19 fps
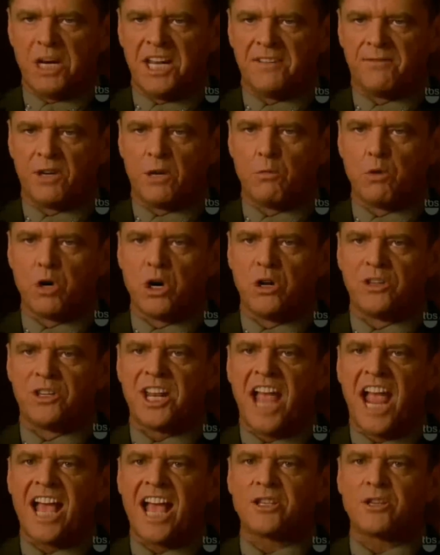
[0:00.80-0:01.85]
Son, we live in a
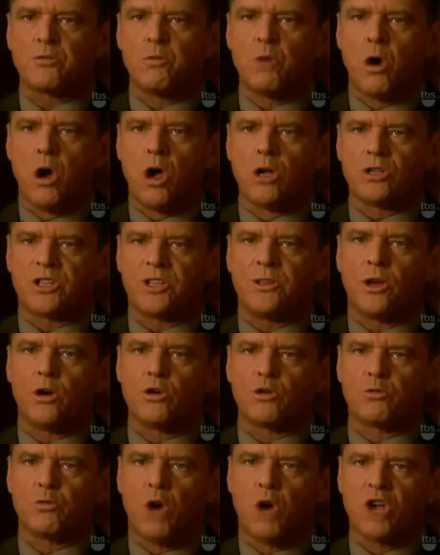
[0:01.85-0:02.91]
world that has
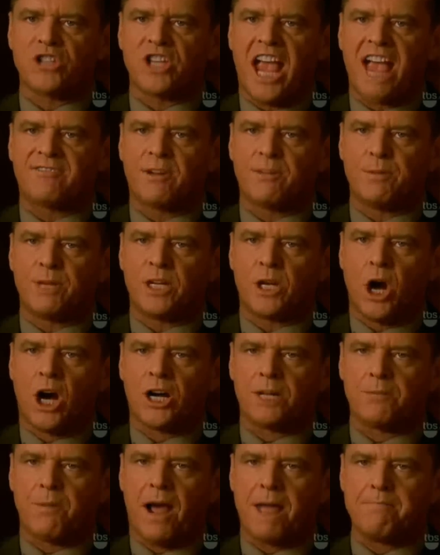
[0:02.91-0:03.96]
walls, and those walls have to
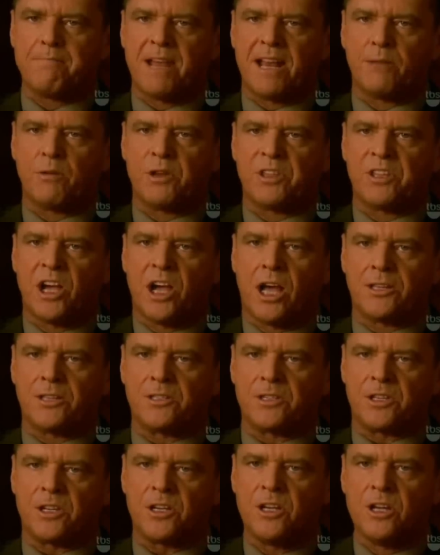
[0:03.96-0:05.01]
be guarded by men
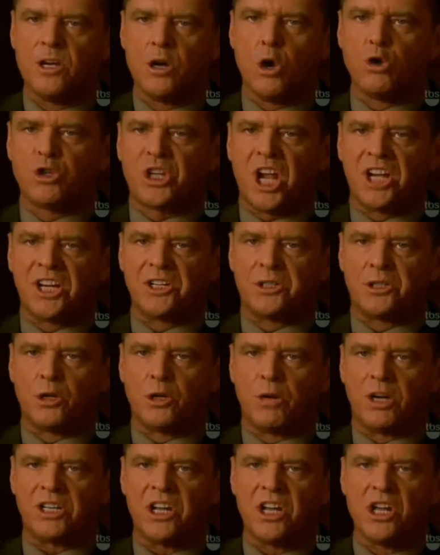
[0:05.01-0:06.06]
with guns. Who's
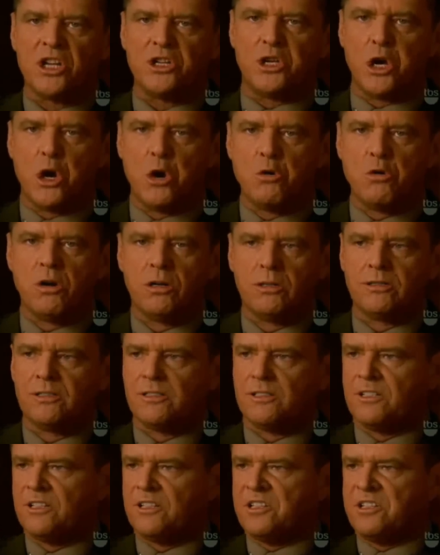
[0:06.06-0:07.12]
gonna do it?
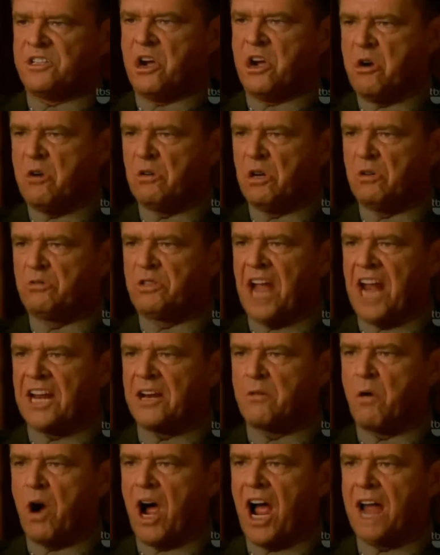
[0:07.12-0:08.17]
You? You,
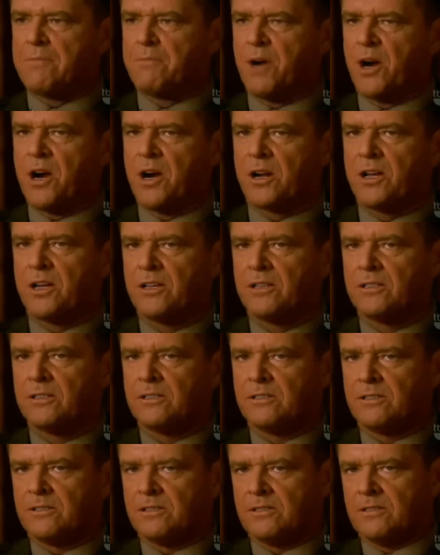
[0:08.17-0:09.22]
Lieutenant
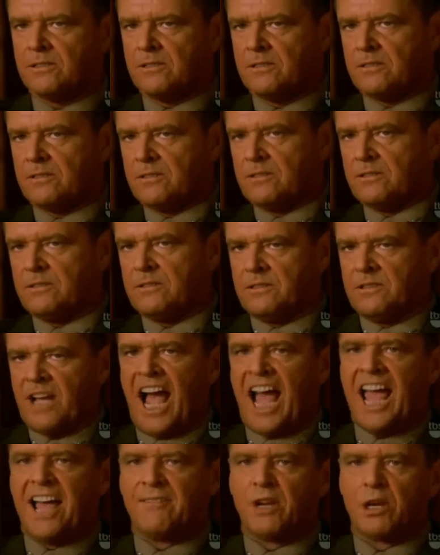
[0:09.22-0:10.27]
Weinberg?
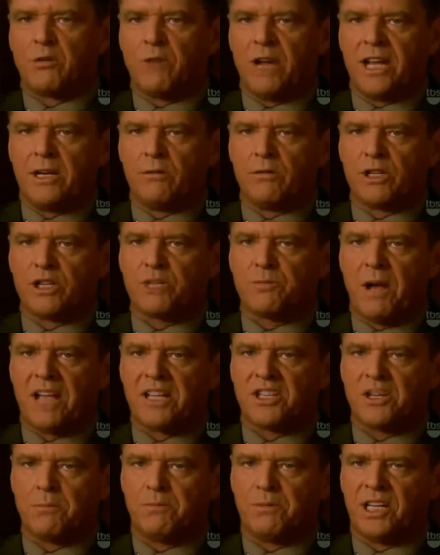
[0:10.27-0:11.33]
I have a greater
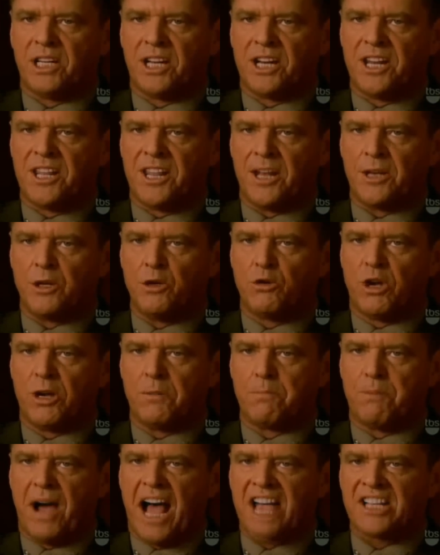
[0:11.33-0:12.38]
responsibility
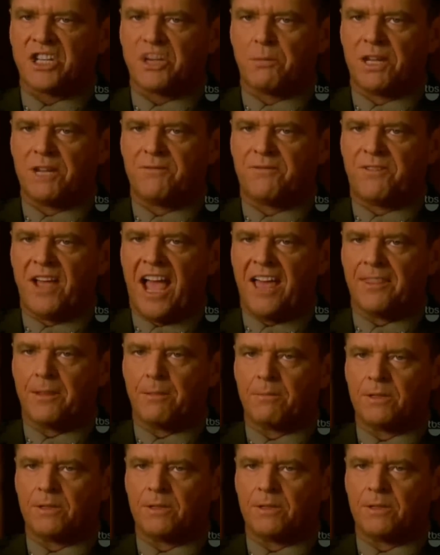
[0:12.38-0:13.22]
than you can possibly